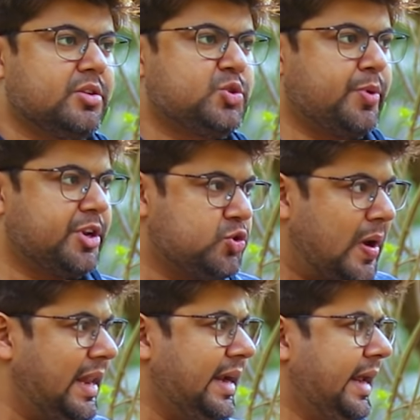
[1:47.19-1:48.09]

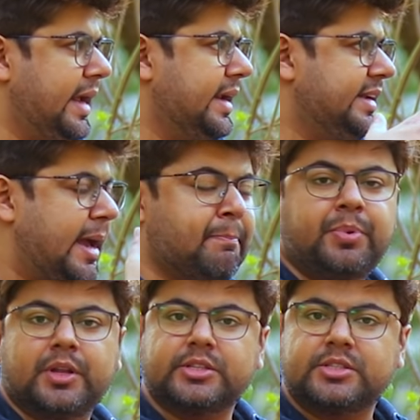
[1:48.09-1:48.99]
spirituality,
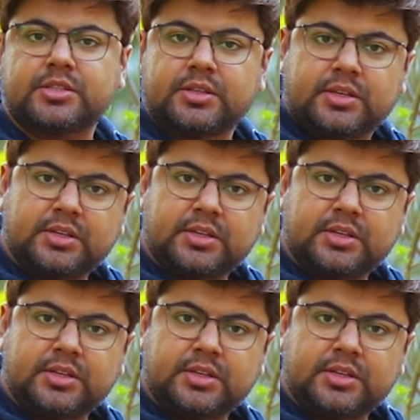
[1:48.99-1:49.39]
temples.